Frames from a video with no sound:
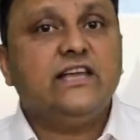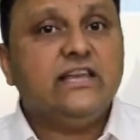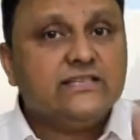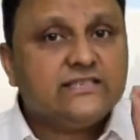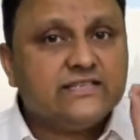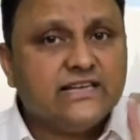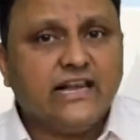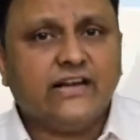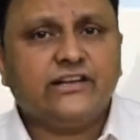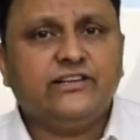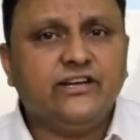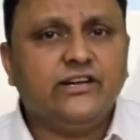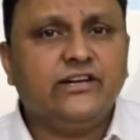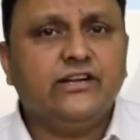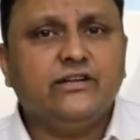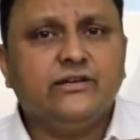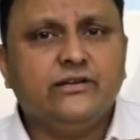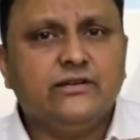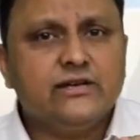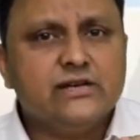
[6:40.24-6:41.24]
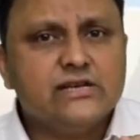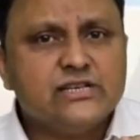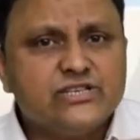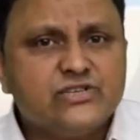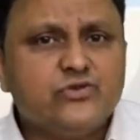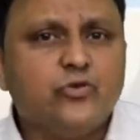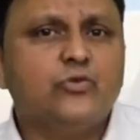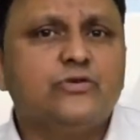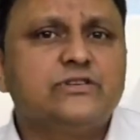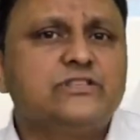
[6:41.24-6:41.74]
selected
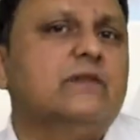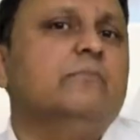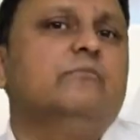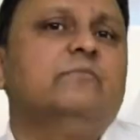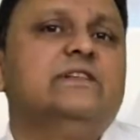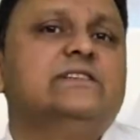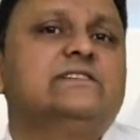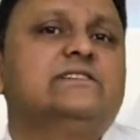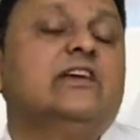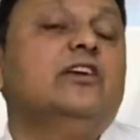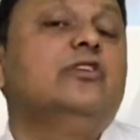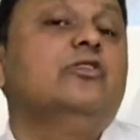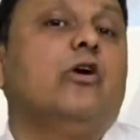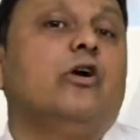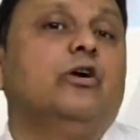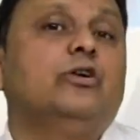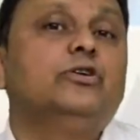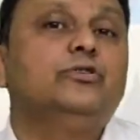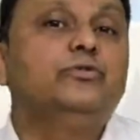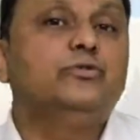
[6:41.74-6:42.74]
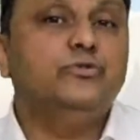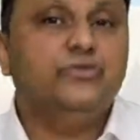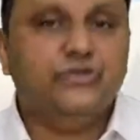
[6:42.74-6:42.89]
store samples in order to